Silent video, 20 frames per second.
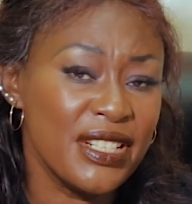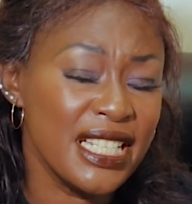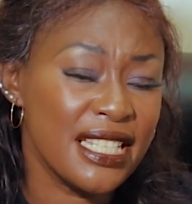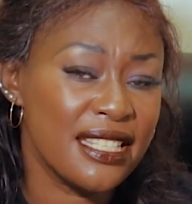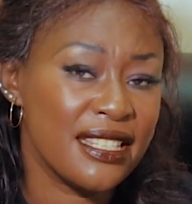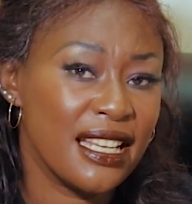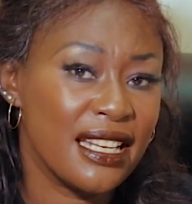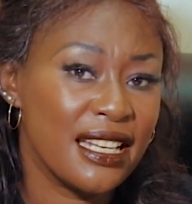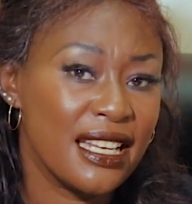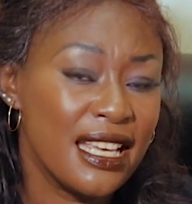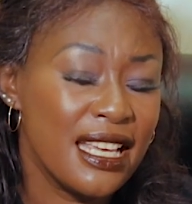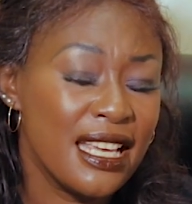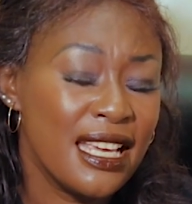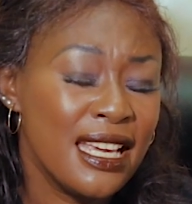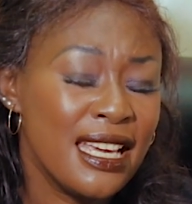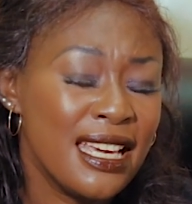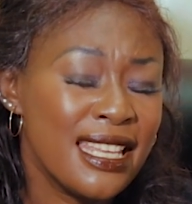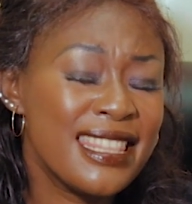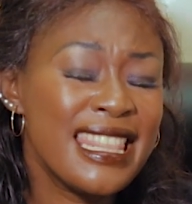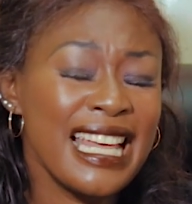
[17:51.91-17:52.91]
Listen,
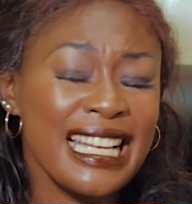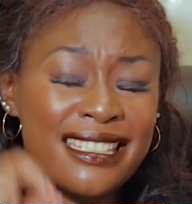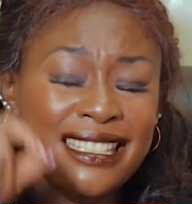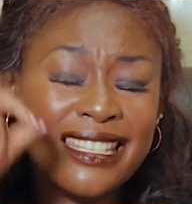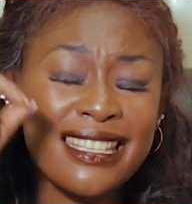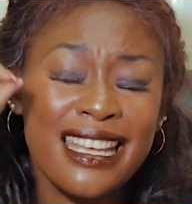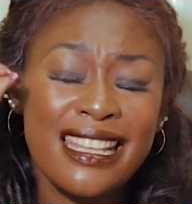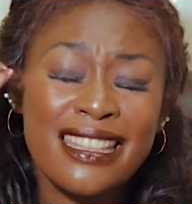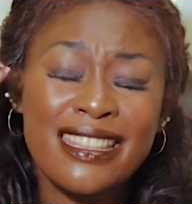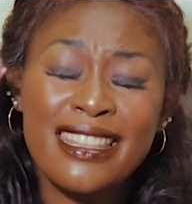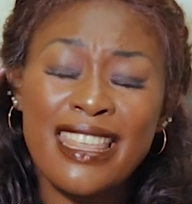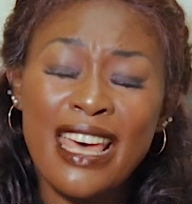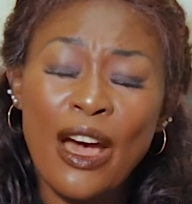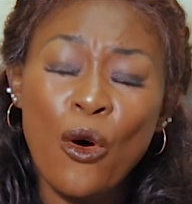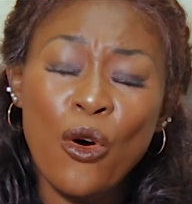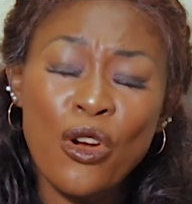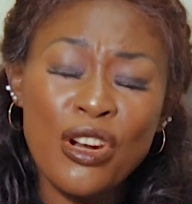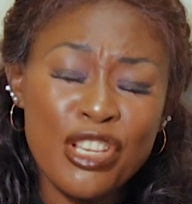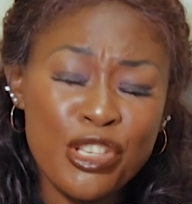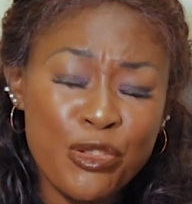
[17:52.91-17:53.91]
that the
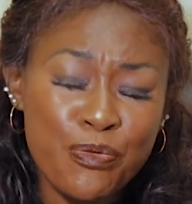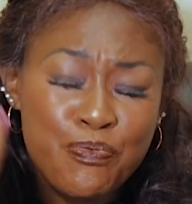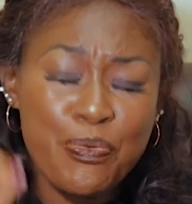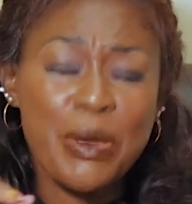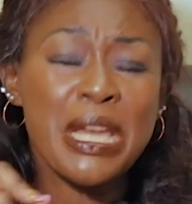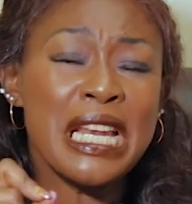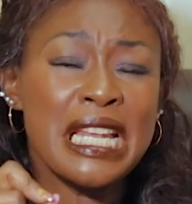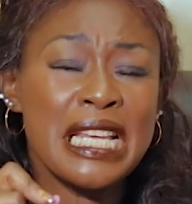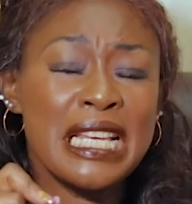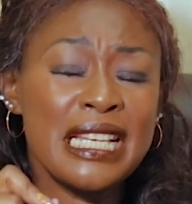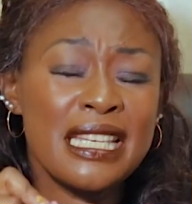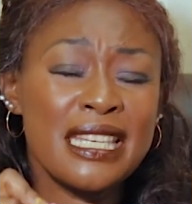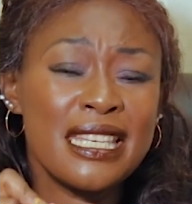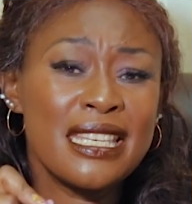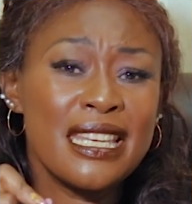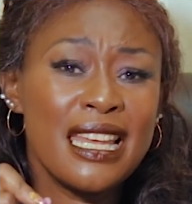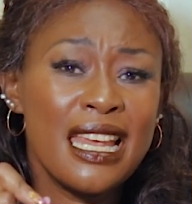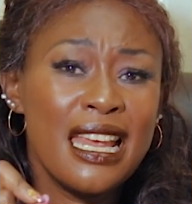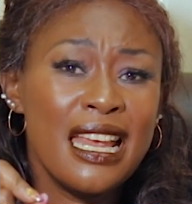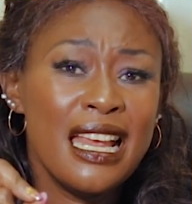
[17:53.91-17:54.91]
Holy Spirit
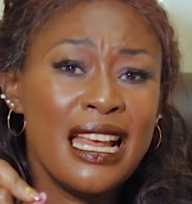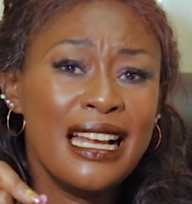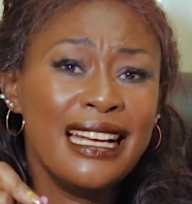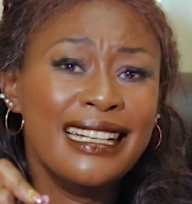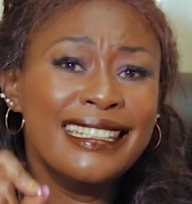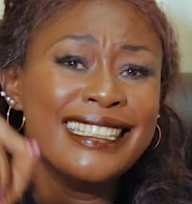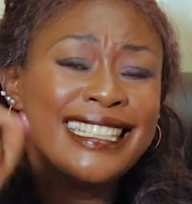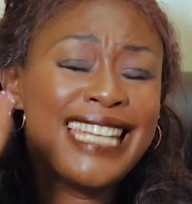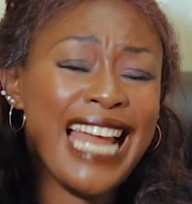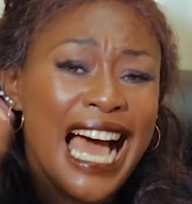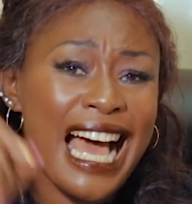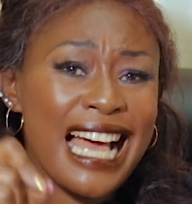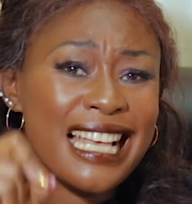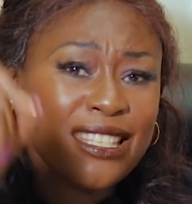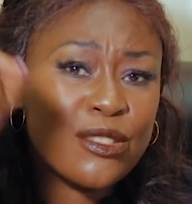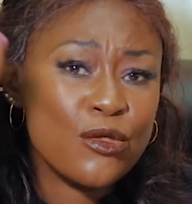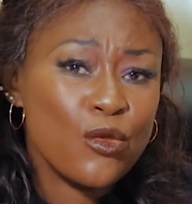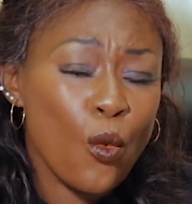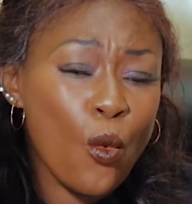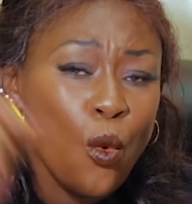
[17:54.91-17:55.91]

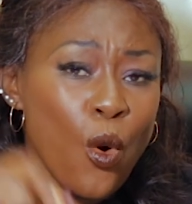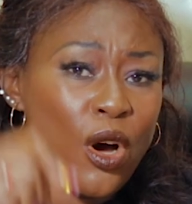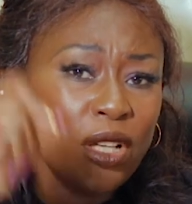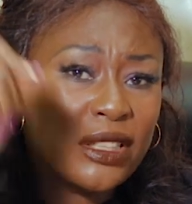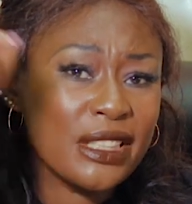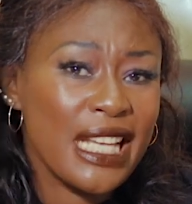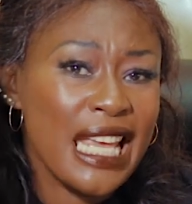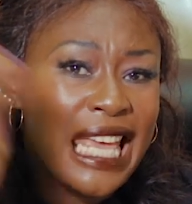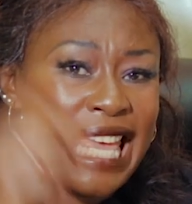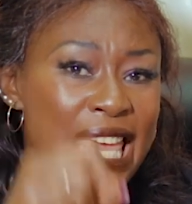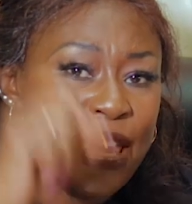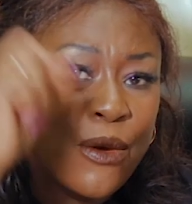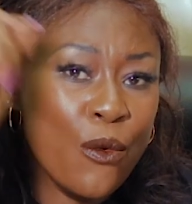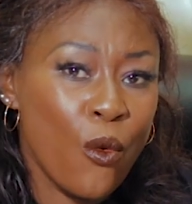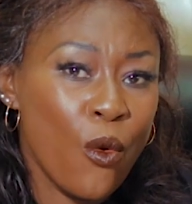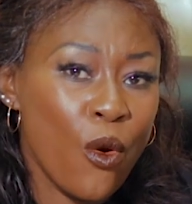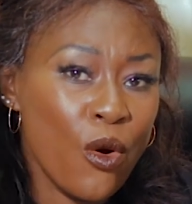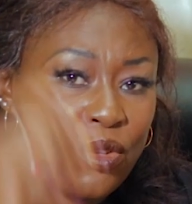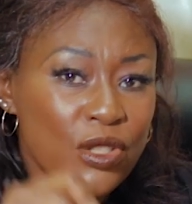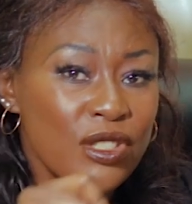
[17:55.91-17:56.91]
does what he
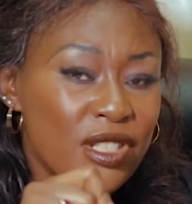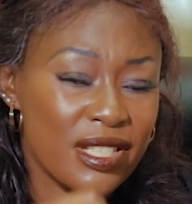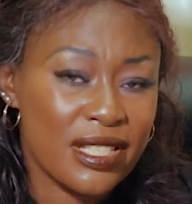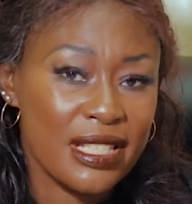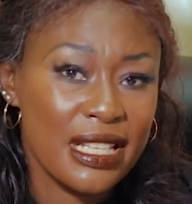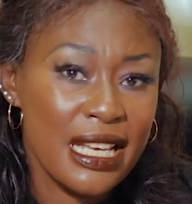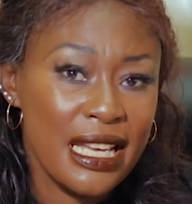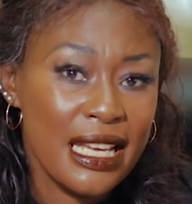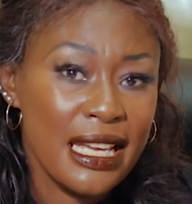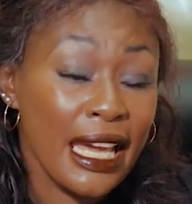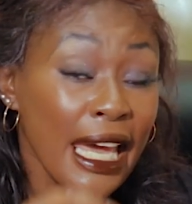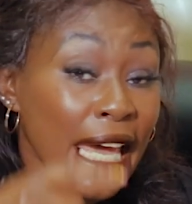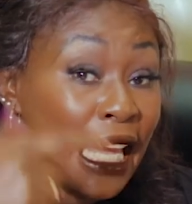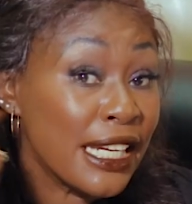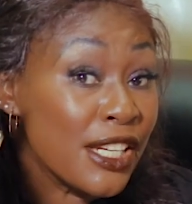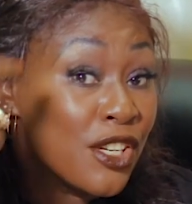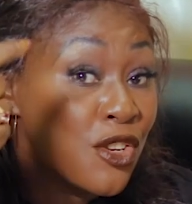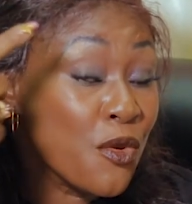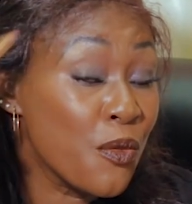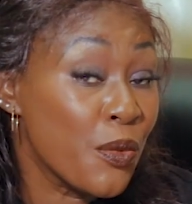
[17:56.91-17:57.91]
wants,
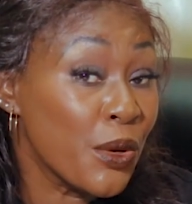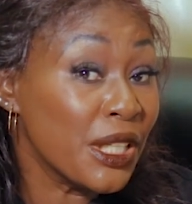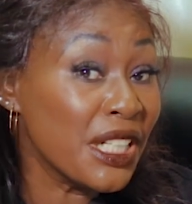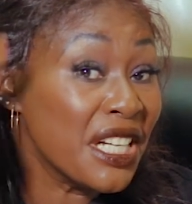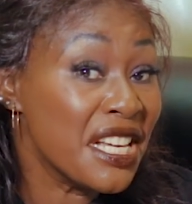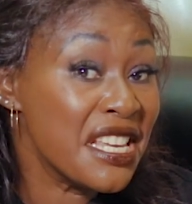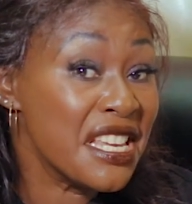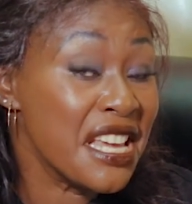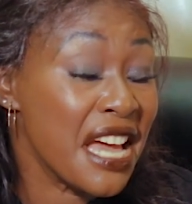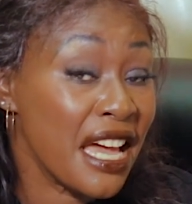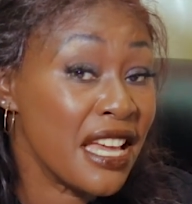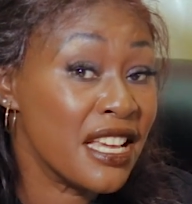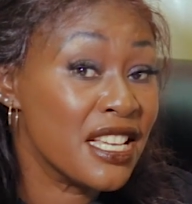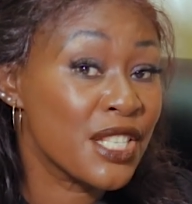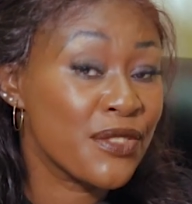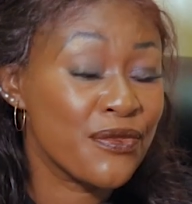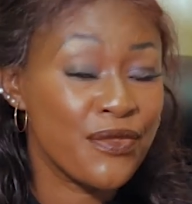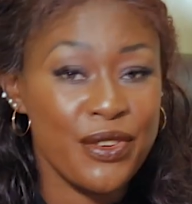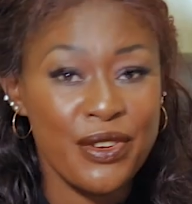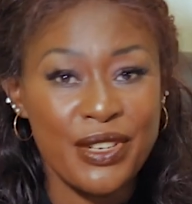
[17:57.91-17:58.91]
and you will hear
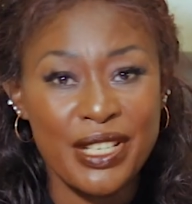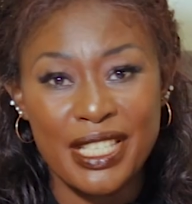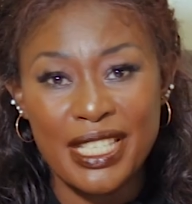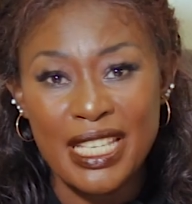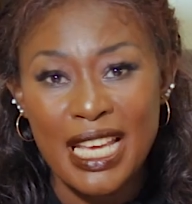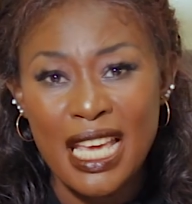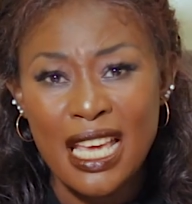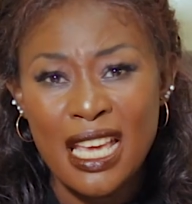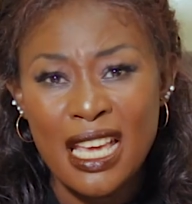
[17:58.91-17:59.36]
his voice.